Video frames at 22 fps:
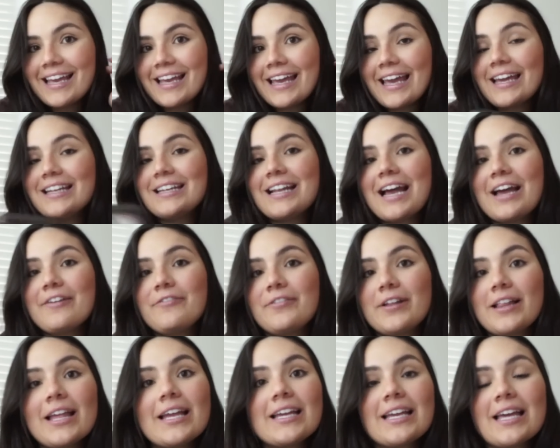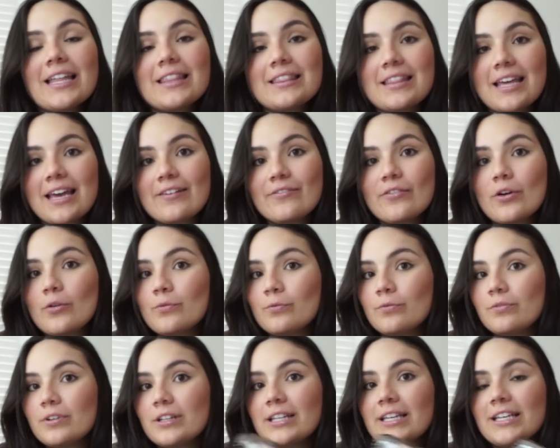And I feel like they've
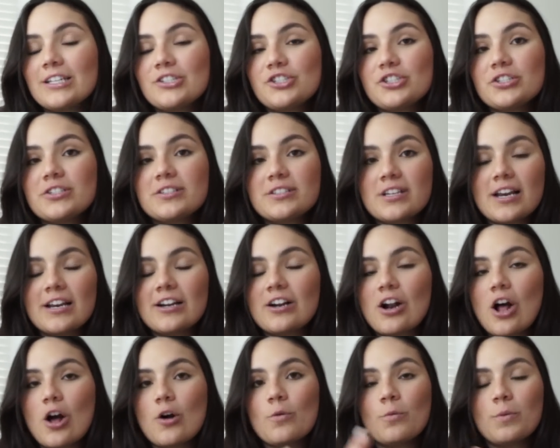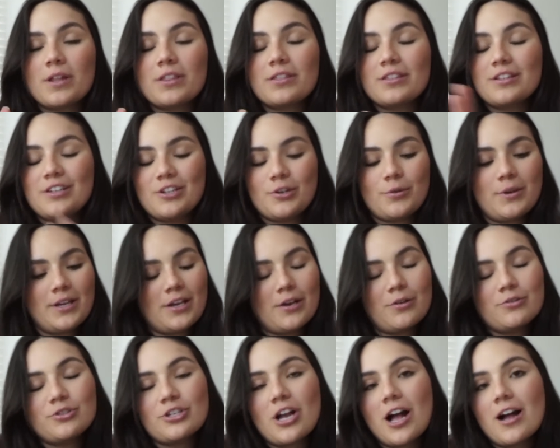really just done it all with the new
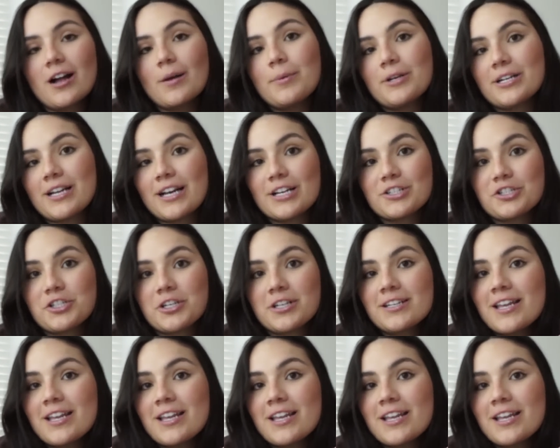Eco Shock protection